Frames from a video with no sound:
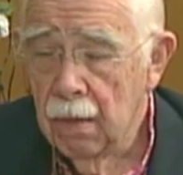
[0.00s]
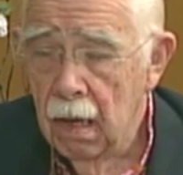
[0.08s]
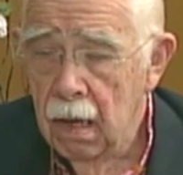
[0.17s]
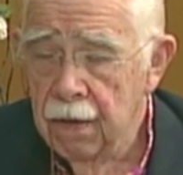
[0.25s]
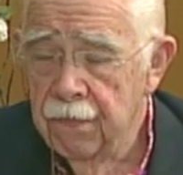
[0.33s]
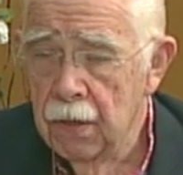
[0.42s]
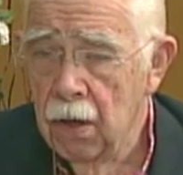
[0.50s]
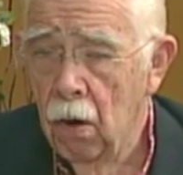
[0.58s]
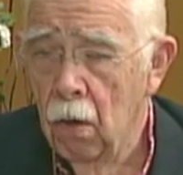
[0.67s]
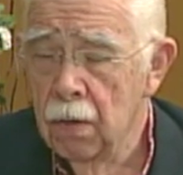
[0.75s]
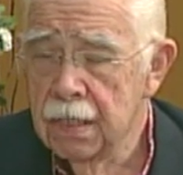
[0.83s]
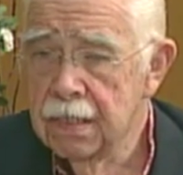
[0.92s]
even
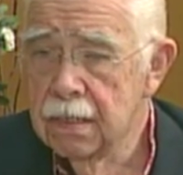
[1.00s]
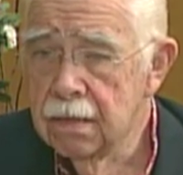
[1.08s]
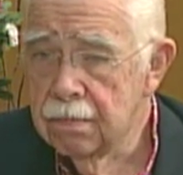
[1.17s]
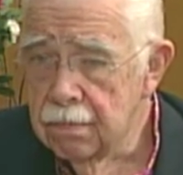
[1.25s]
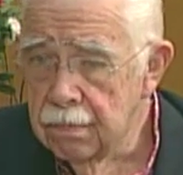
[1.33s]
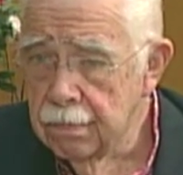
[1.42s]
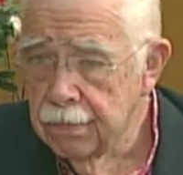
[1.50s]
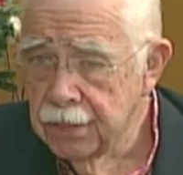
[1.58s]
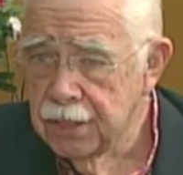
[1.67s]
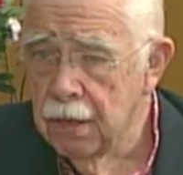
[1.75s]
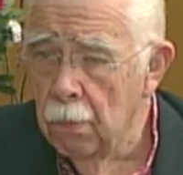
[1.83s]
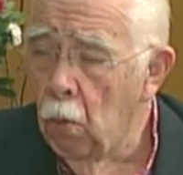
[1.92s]
though it's
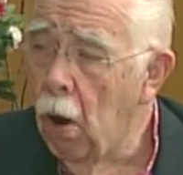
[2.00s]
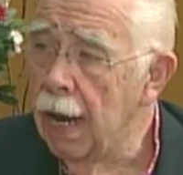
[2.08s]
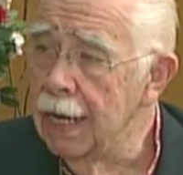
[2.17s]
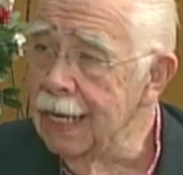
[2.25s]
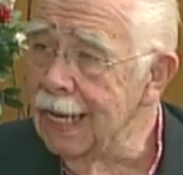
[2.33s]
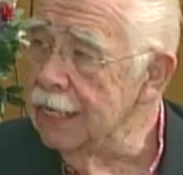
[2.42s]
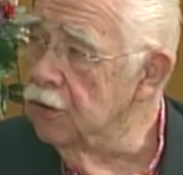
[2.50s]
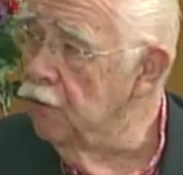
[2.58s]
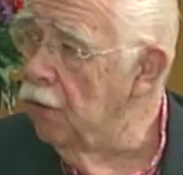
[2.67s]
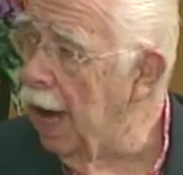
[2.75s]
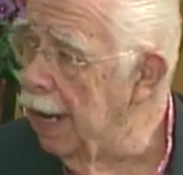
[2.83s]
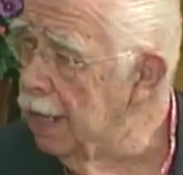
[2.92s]
somewhat
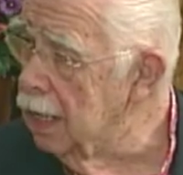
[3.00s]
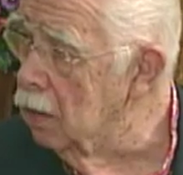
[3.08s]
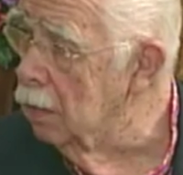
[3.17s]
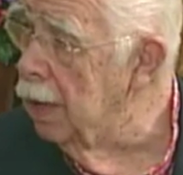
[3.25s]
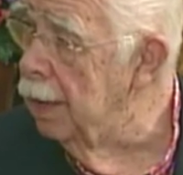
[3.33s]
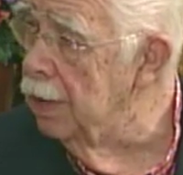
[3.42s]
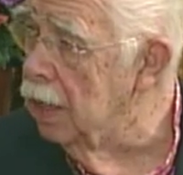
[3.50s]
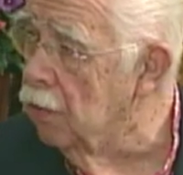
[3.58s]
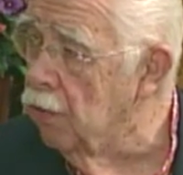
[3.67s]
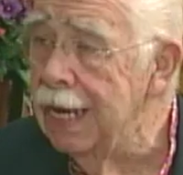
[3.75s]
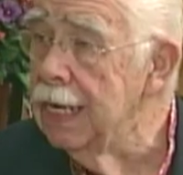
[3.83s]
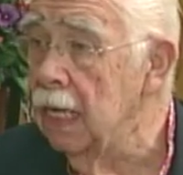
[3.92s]
electronic, or maybe
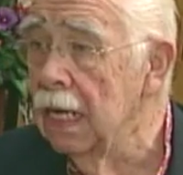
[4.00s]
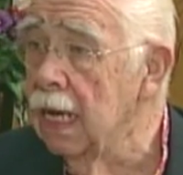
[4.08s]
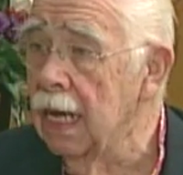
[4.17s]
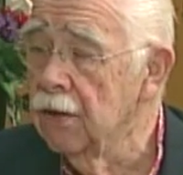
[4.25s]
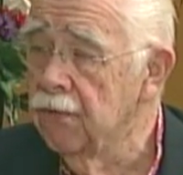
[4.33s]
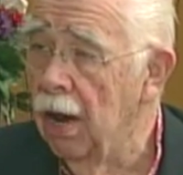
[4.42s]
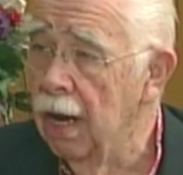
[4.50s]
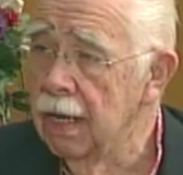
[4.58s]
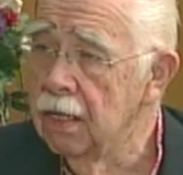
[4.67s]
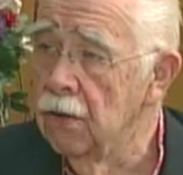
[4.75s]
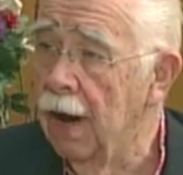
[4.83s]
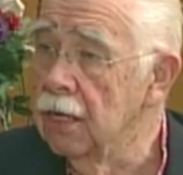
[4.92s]
greatly
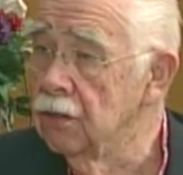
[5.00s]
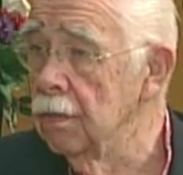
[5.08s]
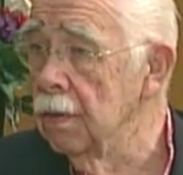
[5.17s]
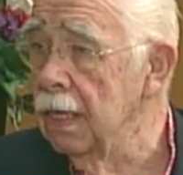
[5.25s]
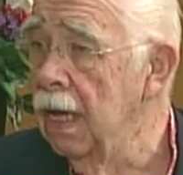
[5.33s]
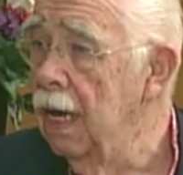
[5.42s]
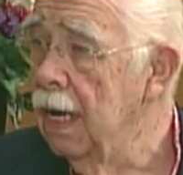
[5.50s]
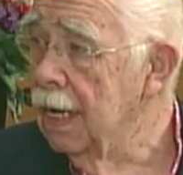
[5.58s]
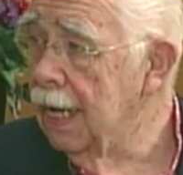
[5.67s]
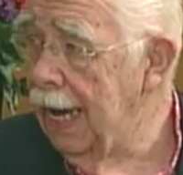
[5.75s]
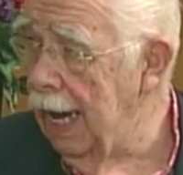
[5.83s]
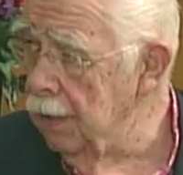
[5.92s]
electronic, to actually
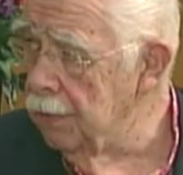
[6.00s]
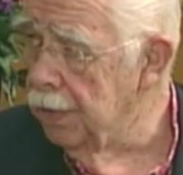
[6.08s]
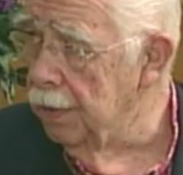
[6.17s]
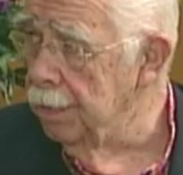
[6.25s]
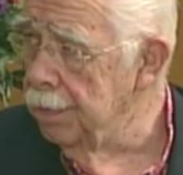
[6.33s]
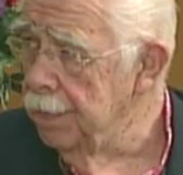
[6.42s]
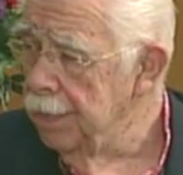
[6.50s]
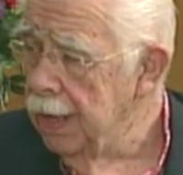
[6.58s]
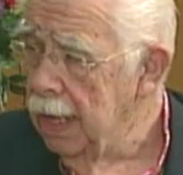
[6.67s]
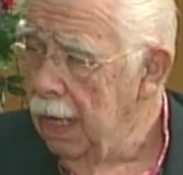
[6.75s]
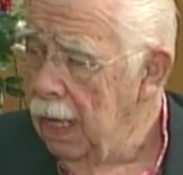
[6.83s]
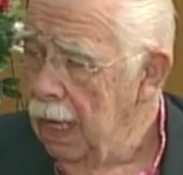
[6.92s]
count them,
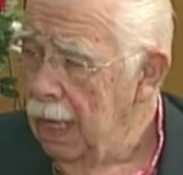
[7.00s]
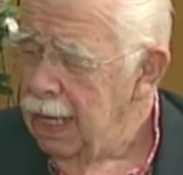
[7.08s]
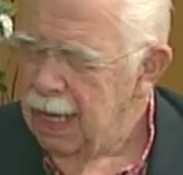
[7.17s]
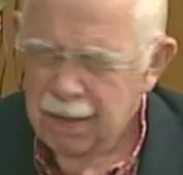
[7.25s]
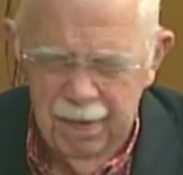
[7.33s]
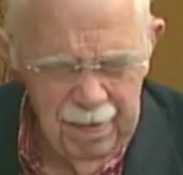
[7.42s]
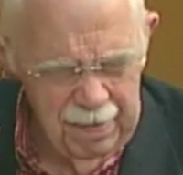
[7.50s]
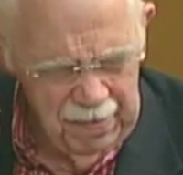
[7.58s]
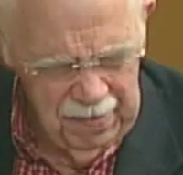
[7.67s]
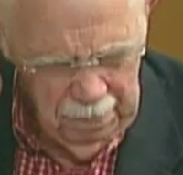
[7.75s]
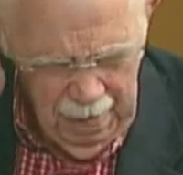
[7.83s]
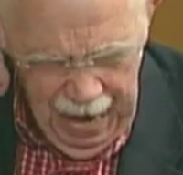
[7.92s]
it
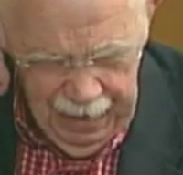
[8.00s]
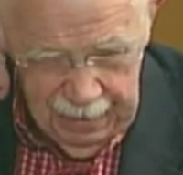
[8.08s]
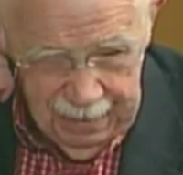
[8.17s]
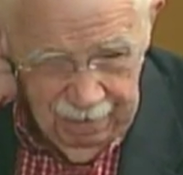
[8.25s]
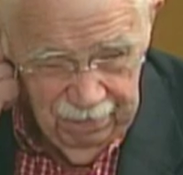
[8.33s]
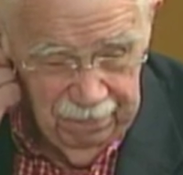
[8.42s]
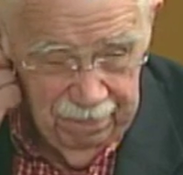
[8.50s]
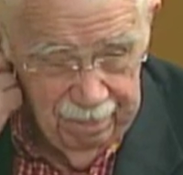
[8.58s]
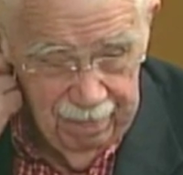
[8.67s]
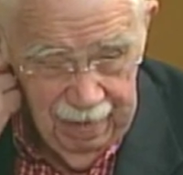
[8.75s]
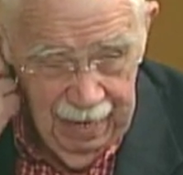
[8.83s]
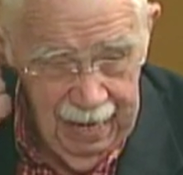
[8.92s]
smacks of
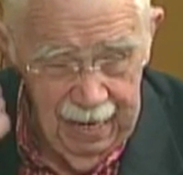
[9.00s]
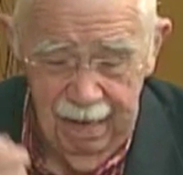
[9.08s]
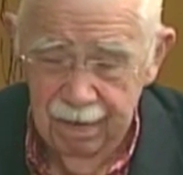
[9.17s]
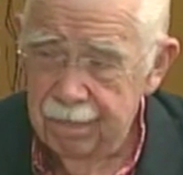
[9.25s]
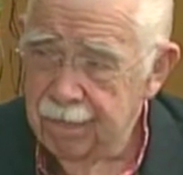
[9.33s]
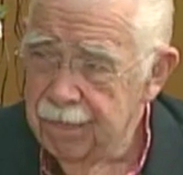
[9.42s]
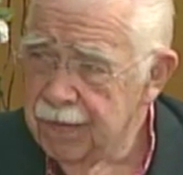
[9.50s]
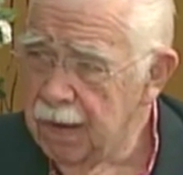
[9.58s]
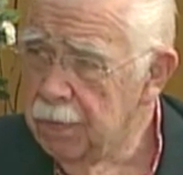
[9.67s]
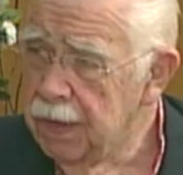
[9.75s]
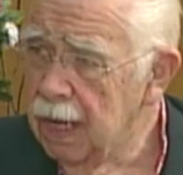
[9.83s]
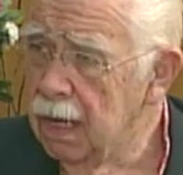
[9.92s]
like
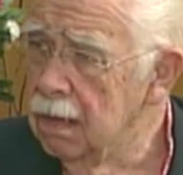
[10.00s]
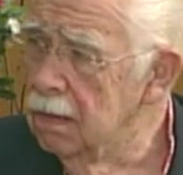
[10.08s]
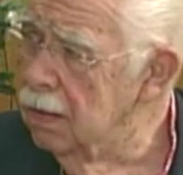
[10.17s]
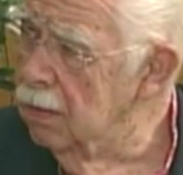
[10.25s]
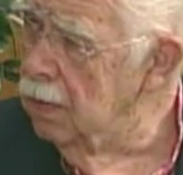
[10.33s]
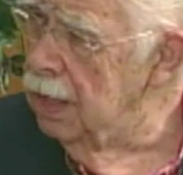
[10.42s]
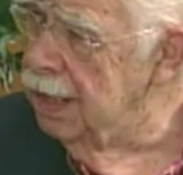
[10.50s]
something you